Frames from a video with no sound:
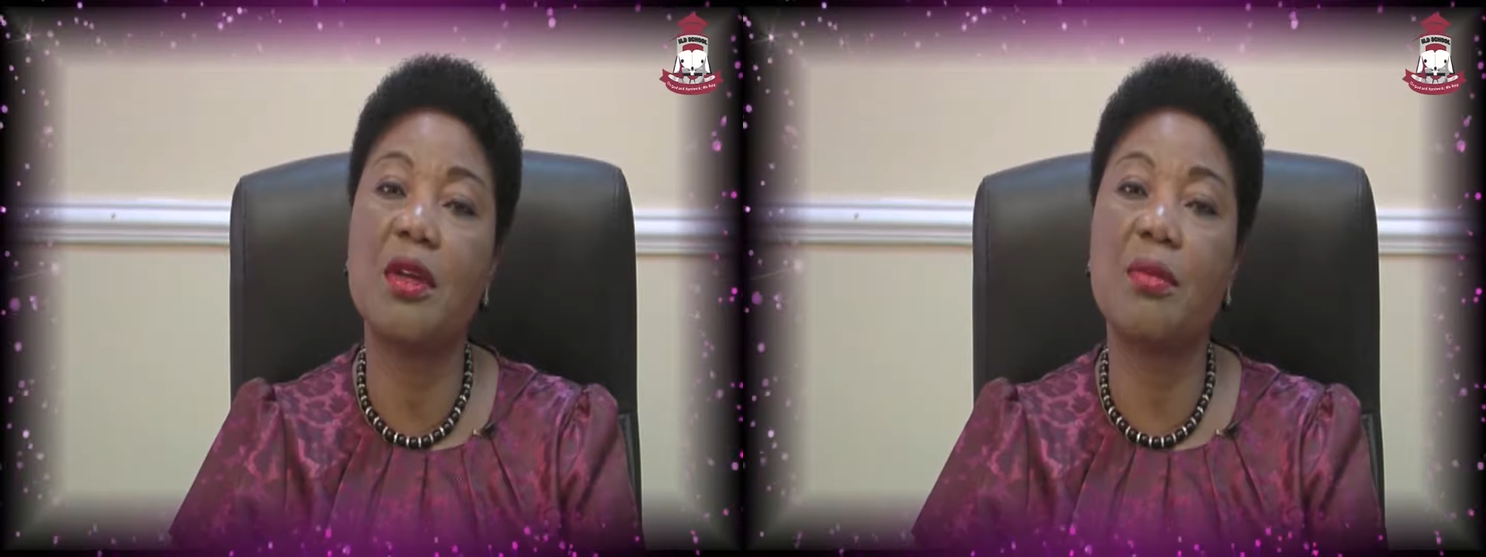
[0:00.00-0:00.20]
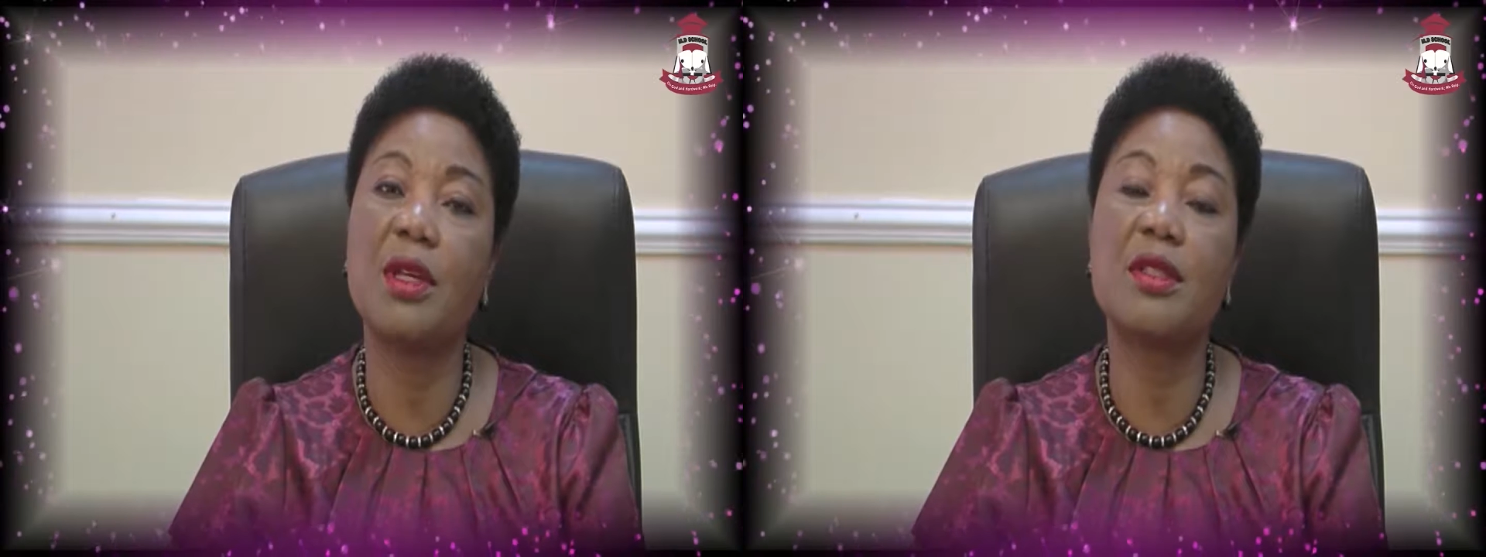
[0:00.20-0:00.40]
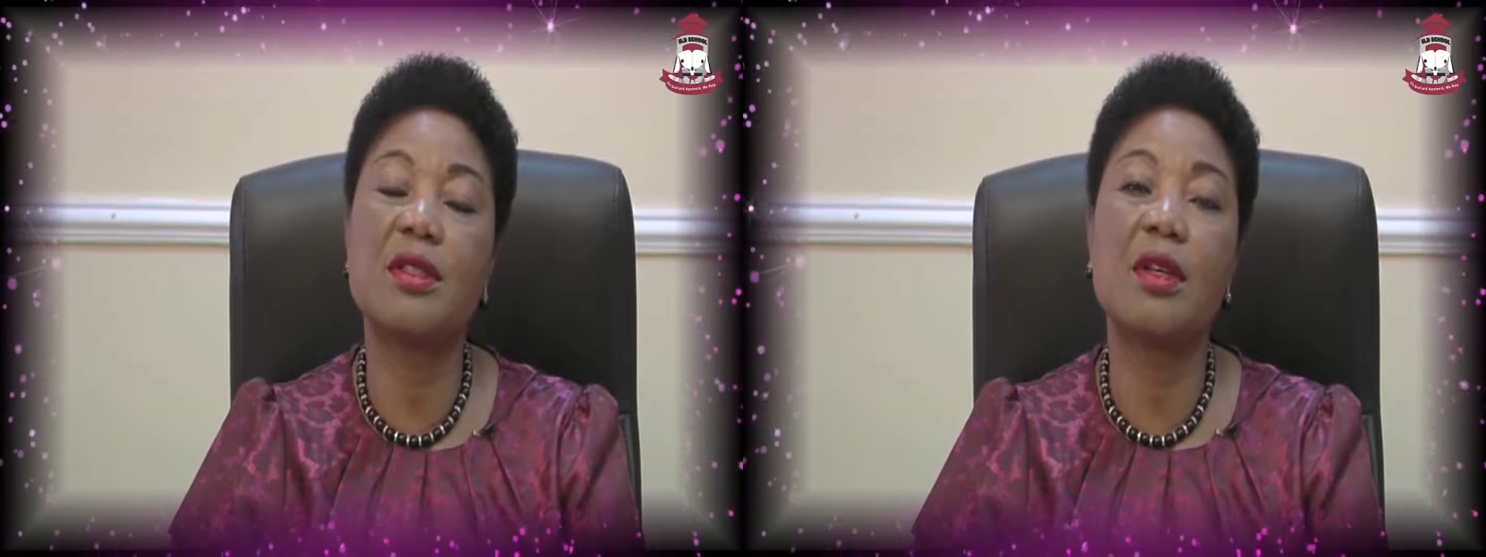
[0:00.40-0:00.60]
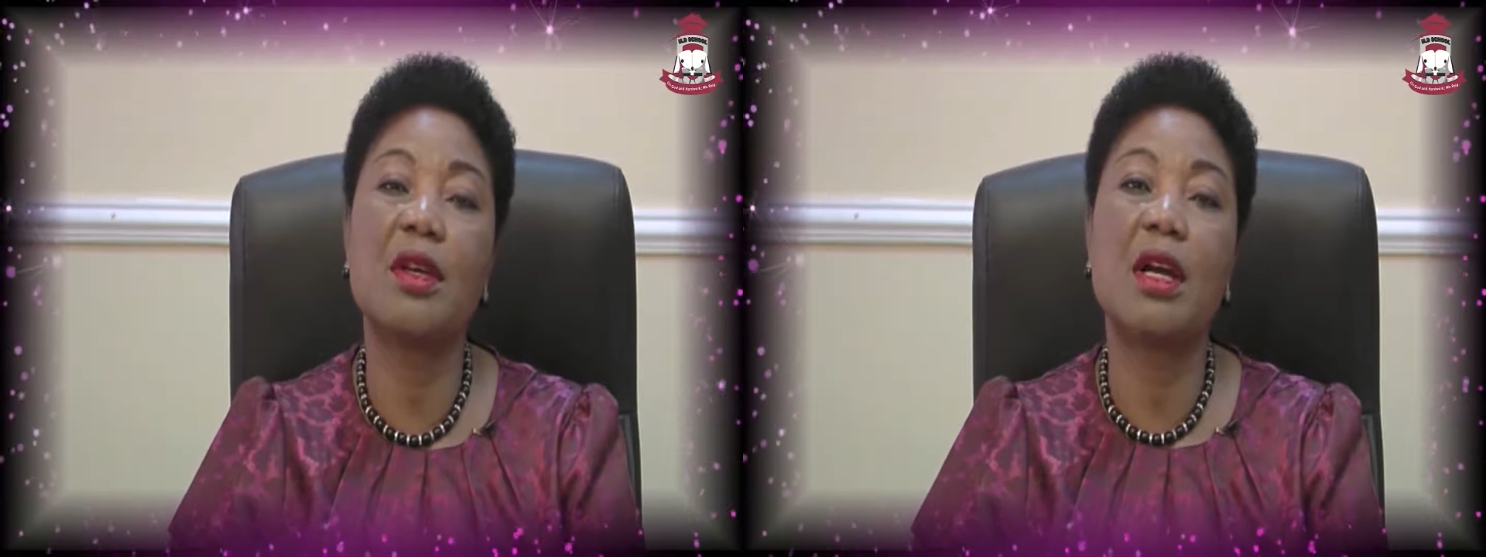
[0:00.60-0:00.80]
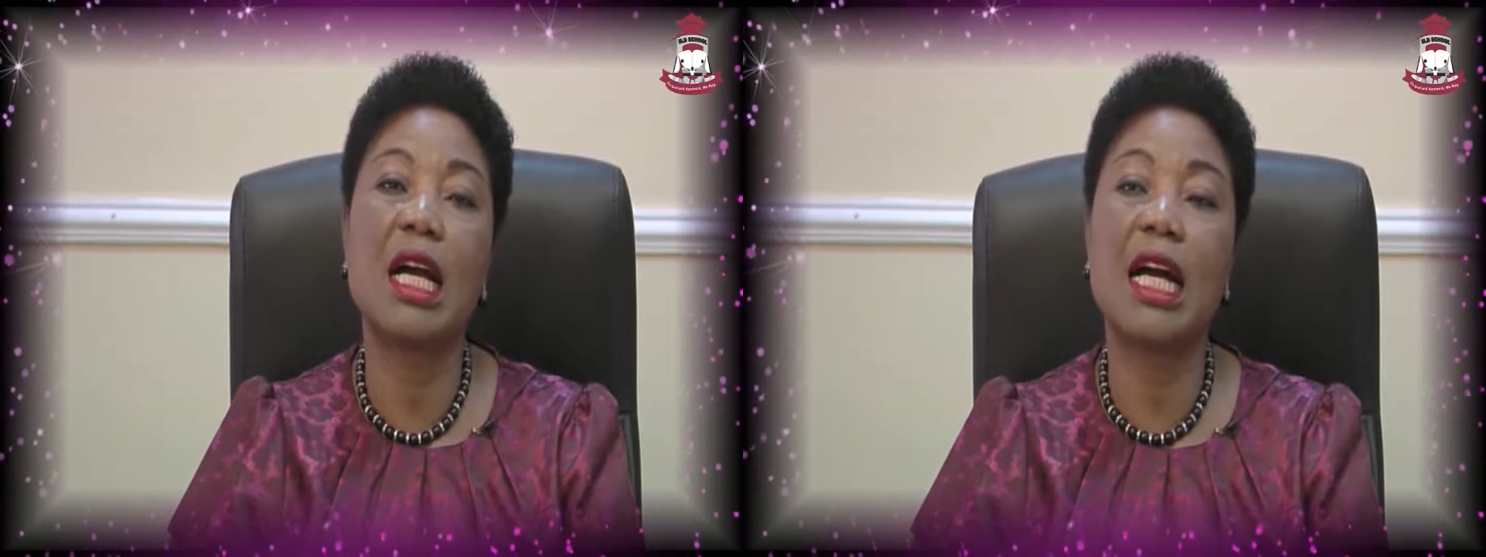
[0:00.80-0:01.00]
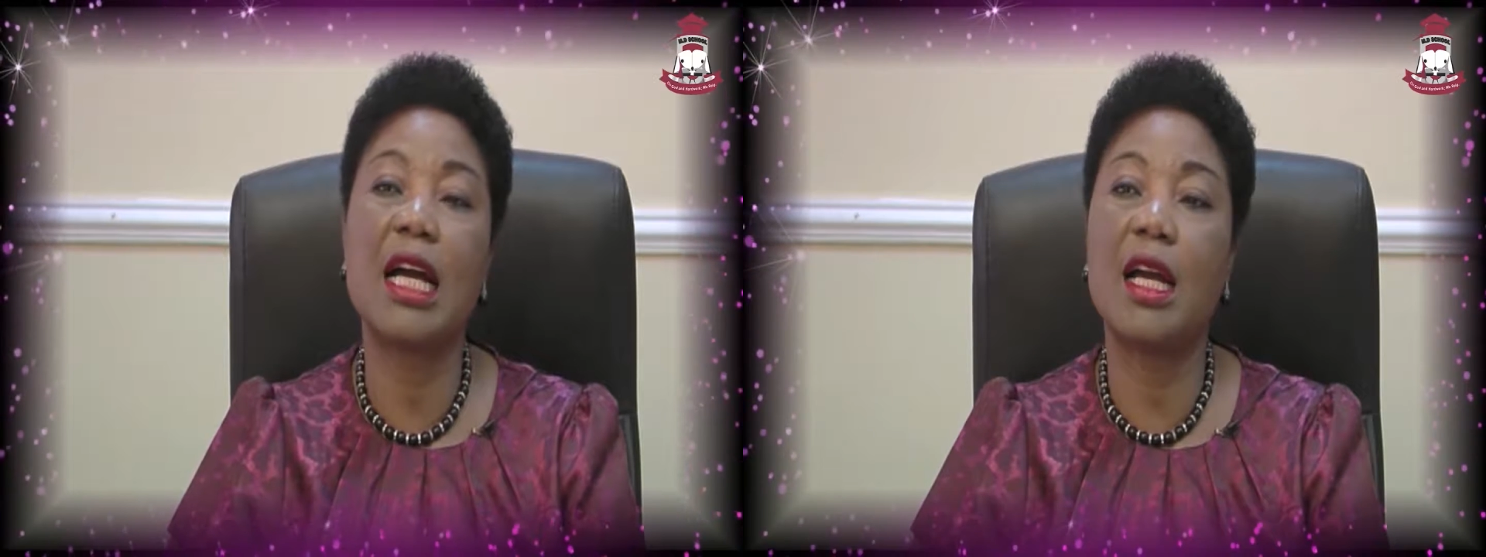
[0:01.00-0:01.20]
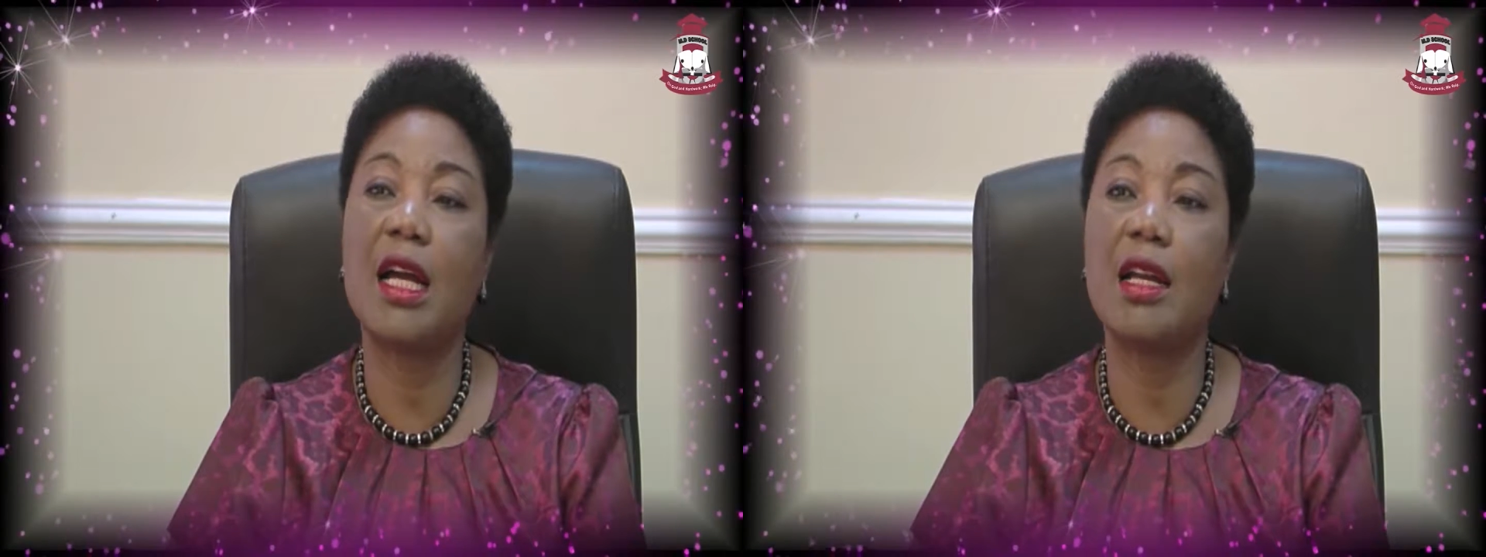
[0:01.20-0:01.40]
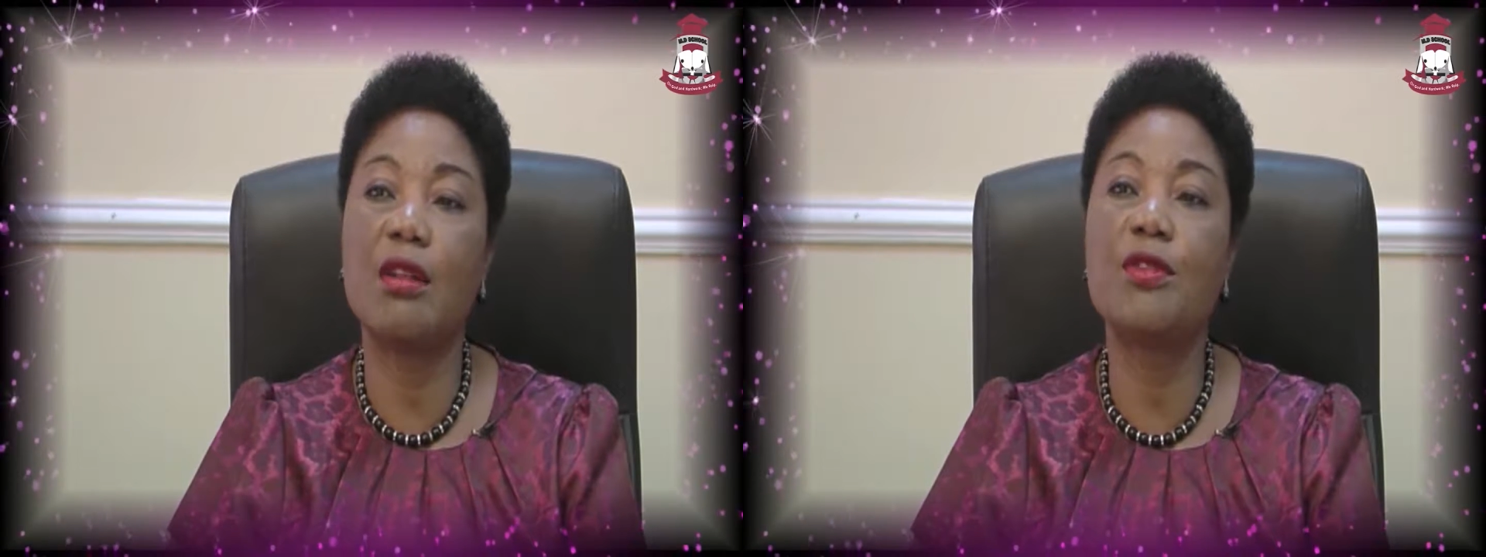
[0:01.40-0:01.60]
but
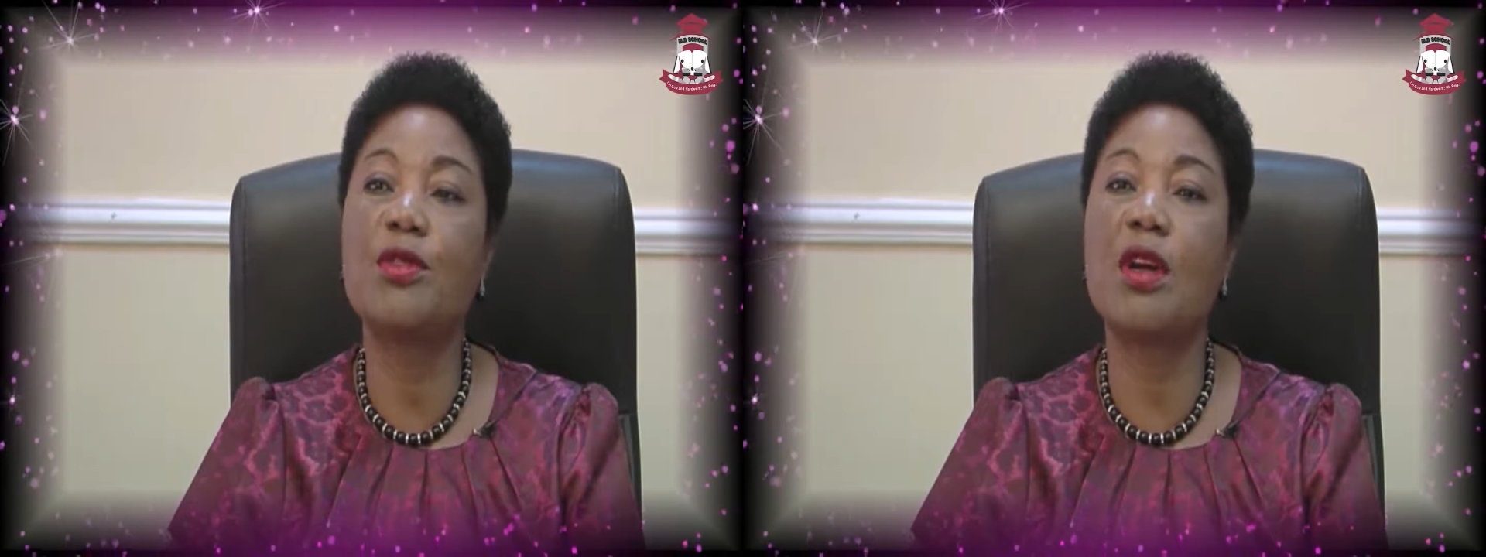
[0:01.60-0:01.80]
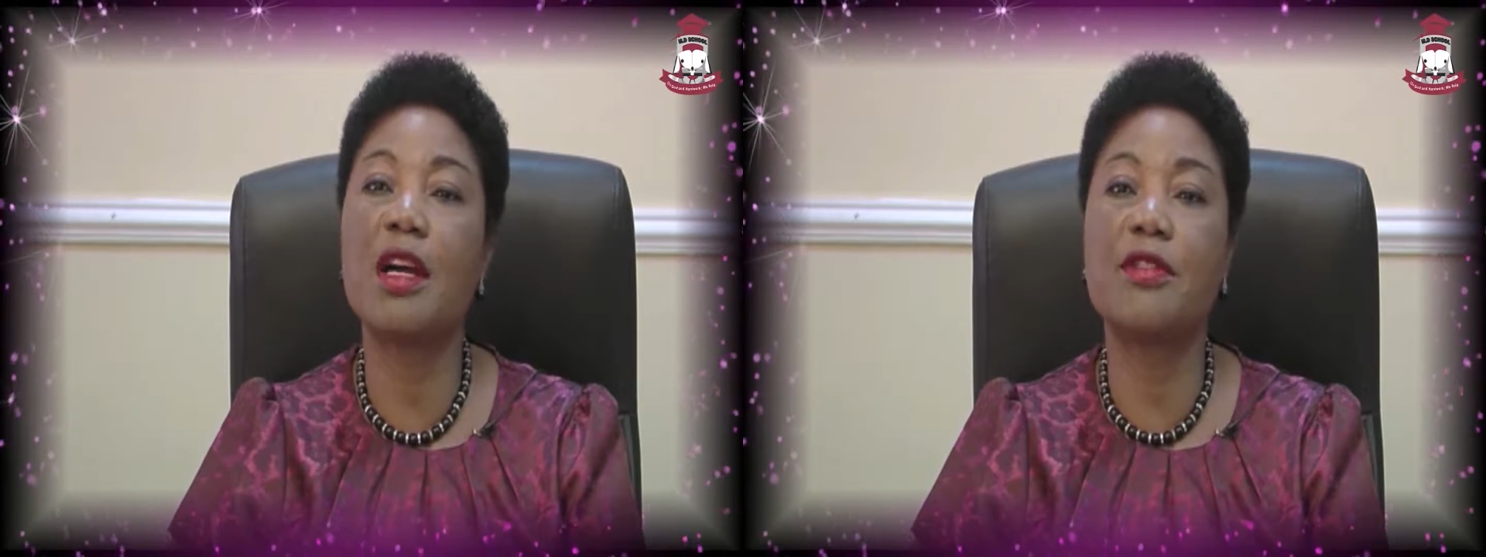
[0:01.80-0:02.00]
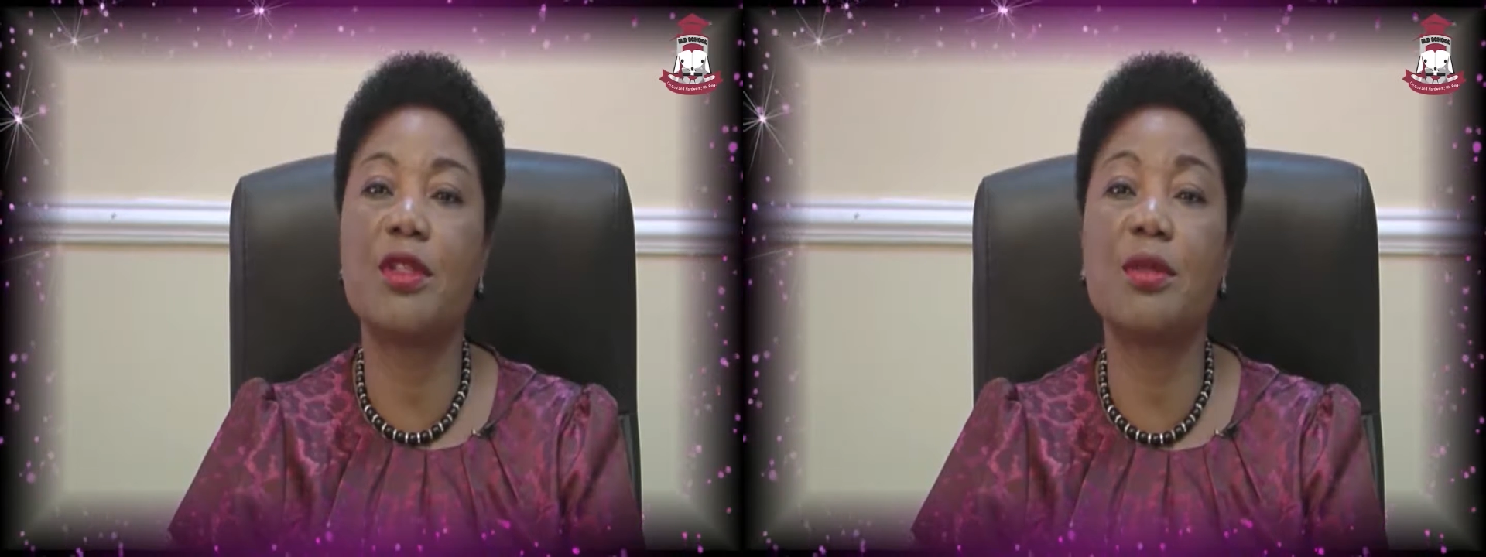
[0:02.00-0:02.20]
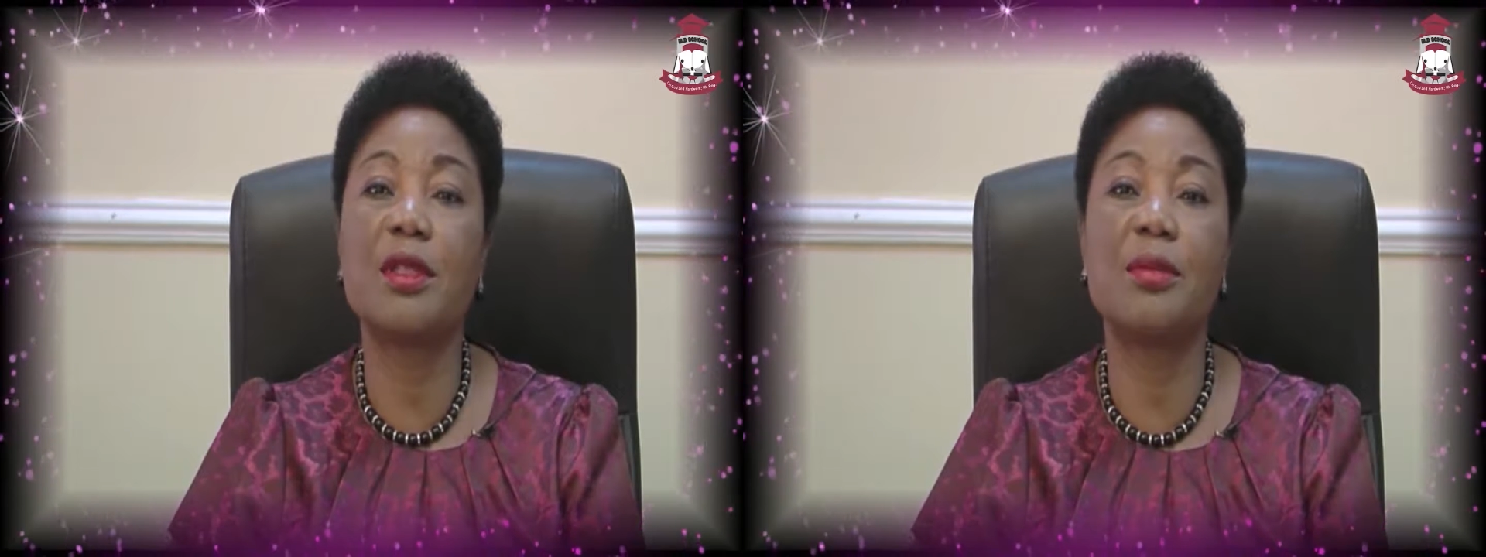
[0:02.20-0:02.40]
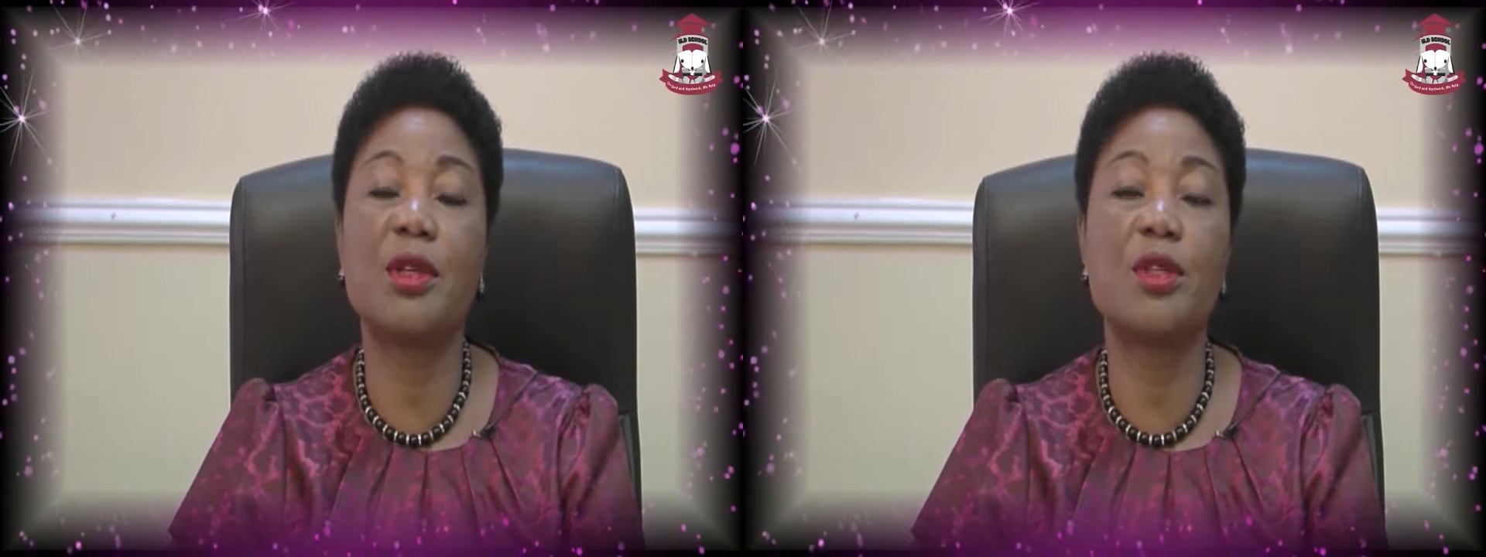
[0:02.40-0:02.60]
I love to have children,